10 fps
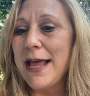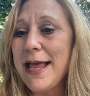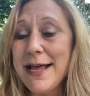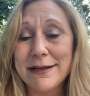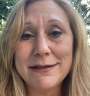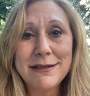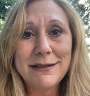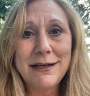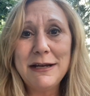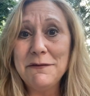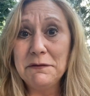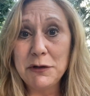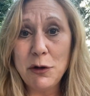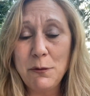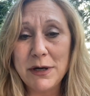And even if you
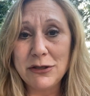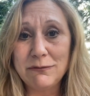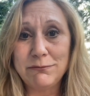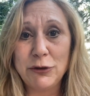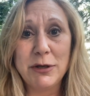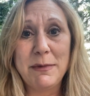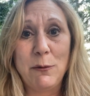don't want to look at my